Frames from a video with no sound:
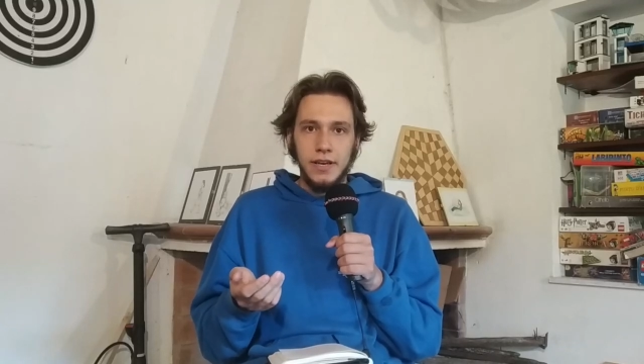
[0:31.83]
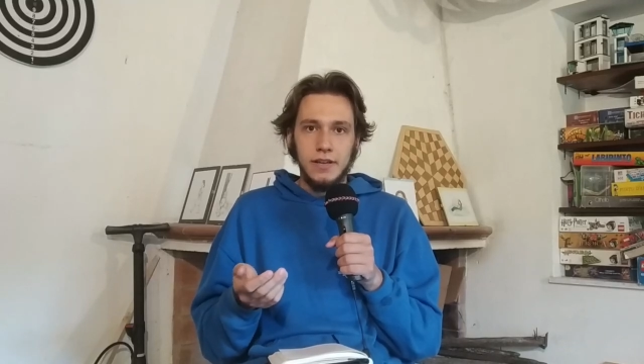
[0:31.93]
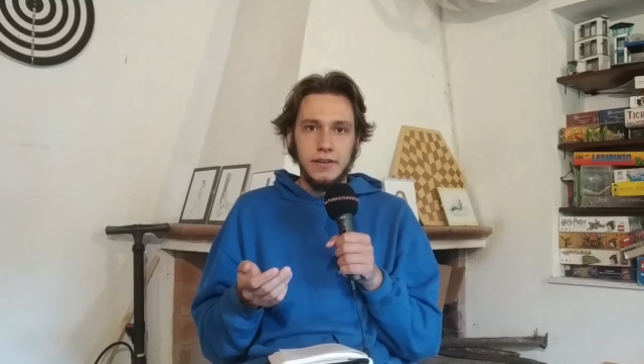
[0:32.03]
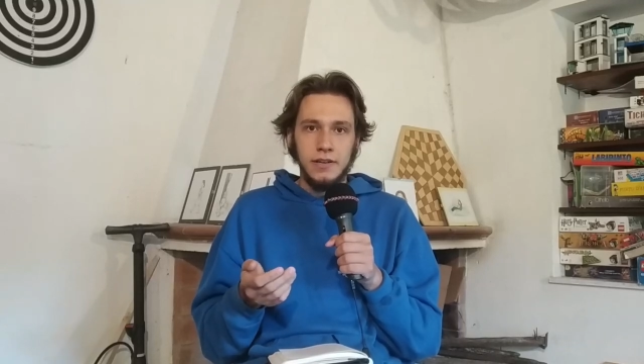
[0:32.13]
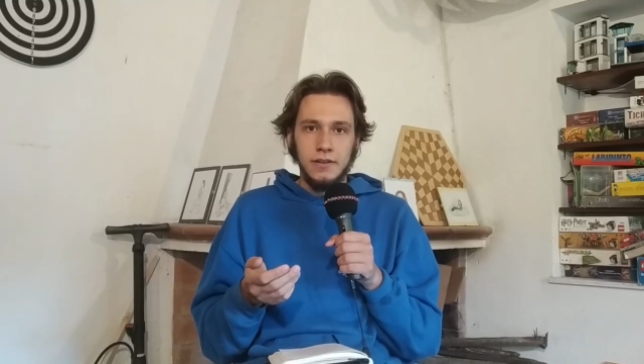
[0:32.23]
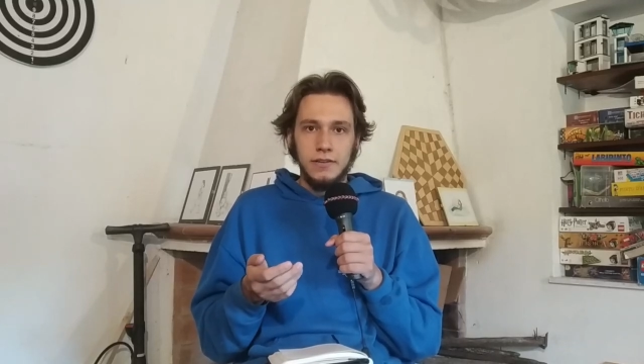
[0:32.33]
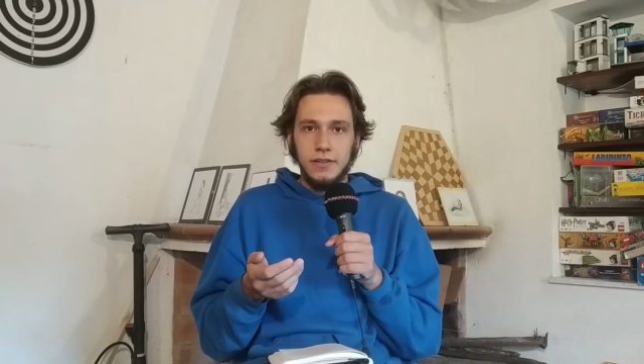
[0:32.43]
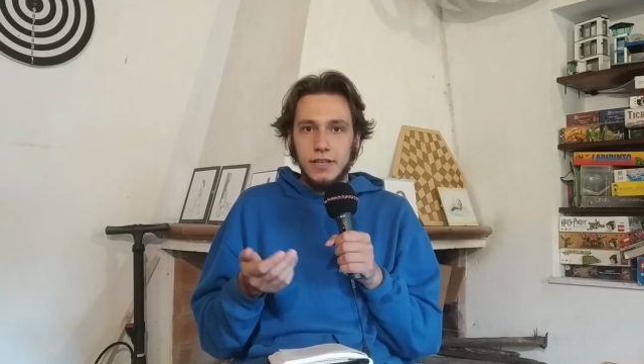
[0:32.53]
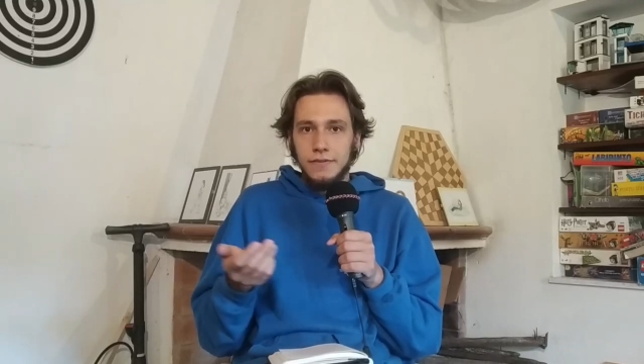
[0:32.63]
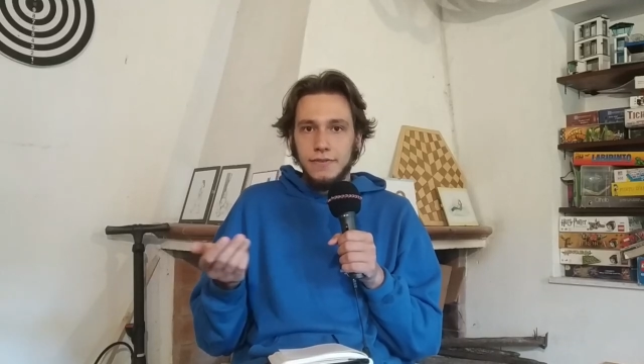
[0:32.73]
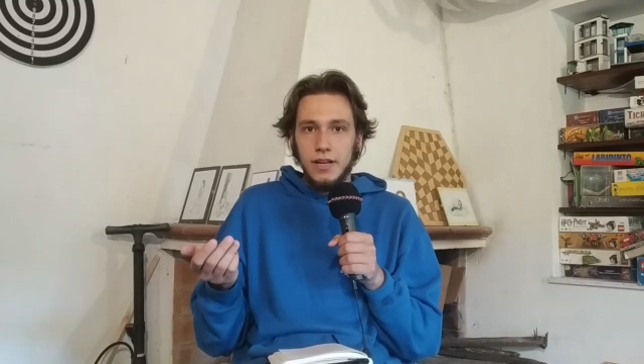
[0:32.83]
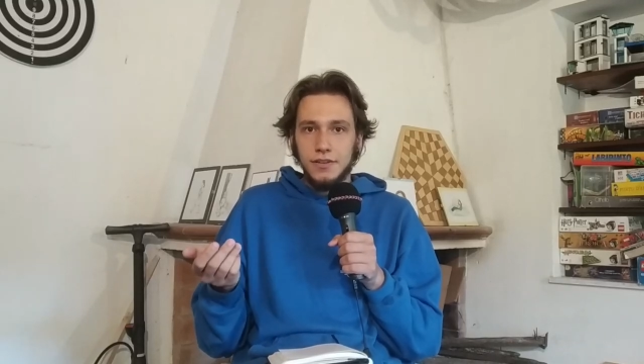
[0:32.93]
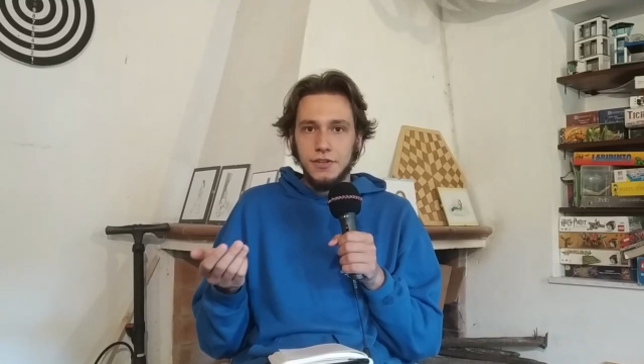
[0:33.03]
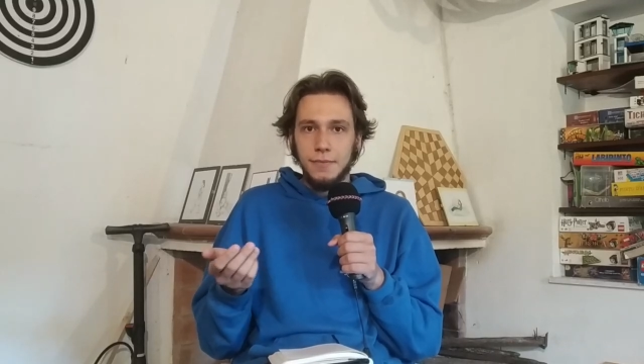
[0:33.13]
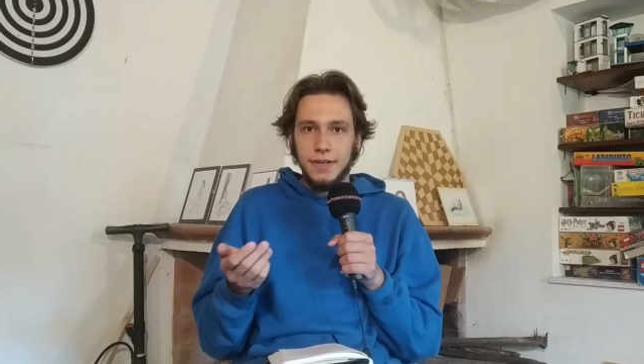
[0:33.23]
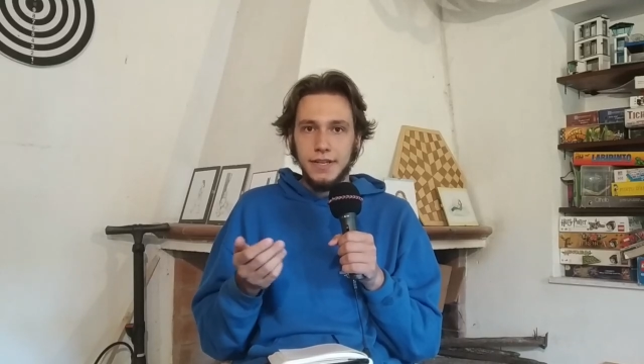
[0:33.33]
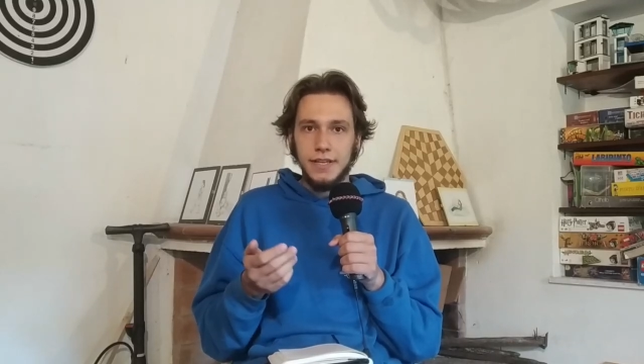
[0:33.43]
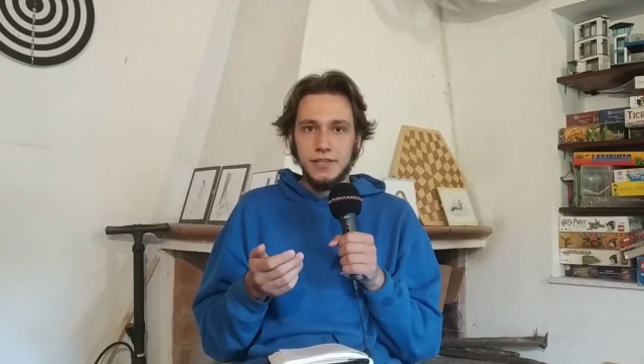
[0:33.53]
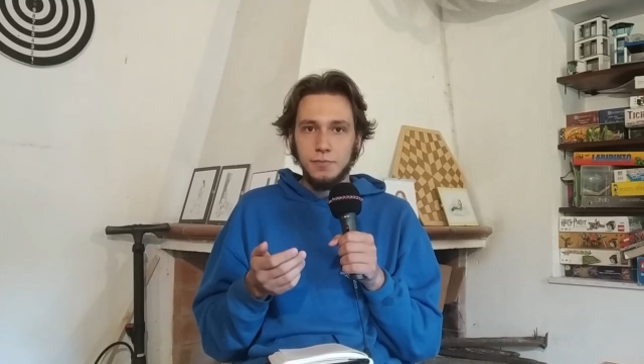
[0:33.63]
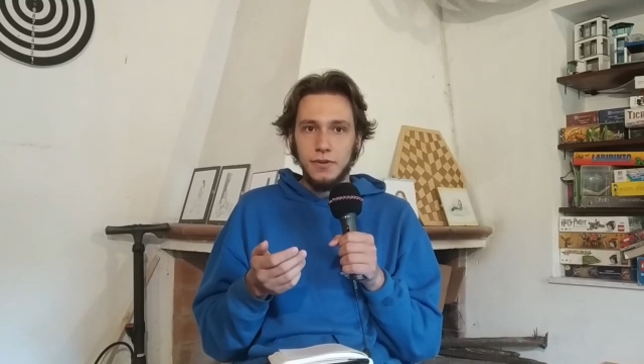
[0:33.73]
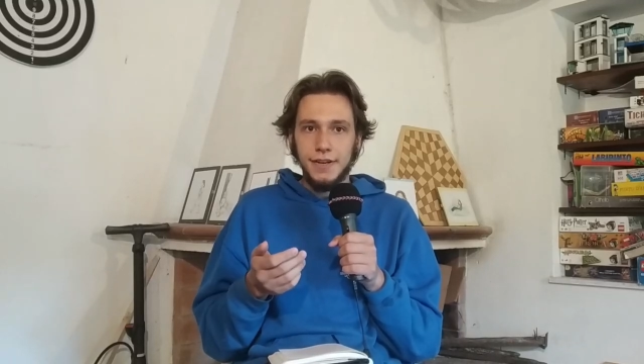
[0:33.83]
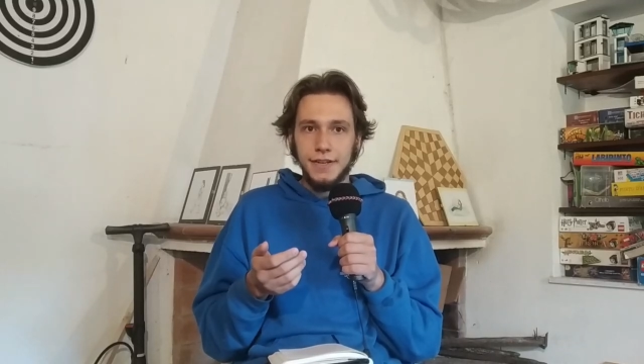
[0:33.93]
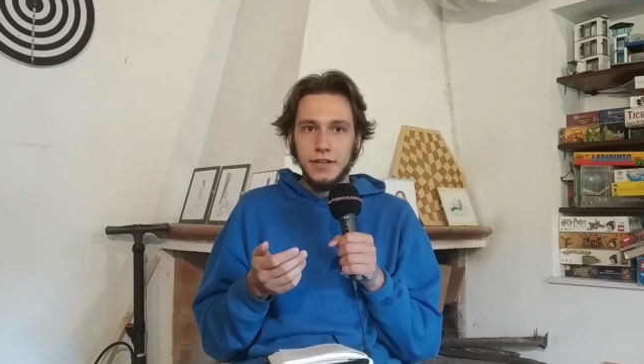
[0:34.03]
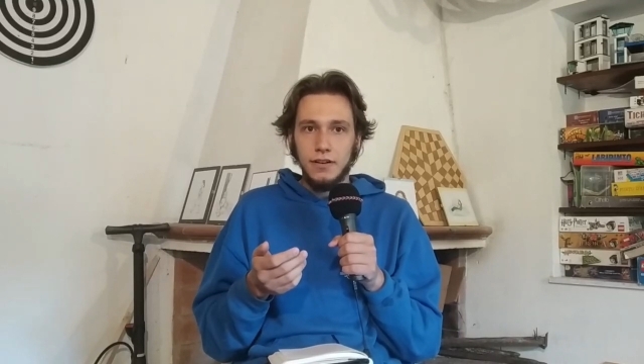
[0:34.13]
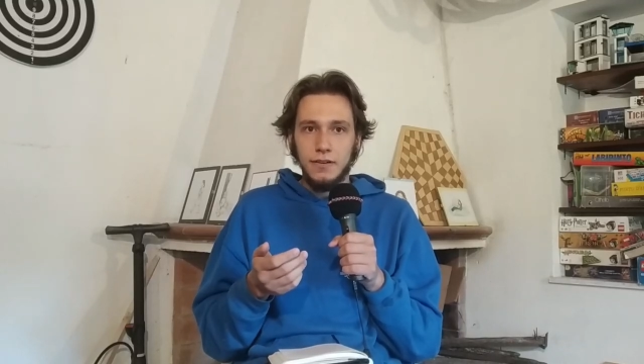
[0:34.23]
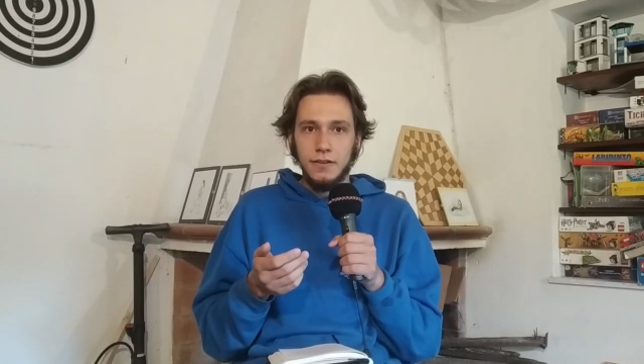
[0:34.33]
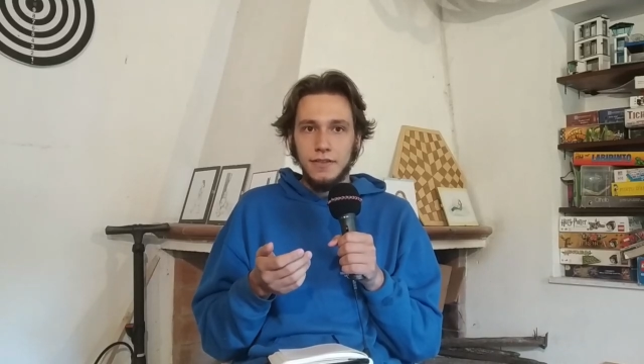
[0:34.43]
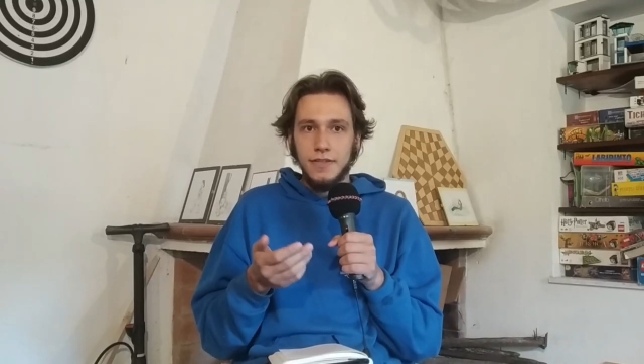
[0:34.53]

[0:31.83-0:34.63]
and if LGBT is political,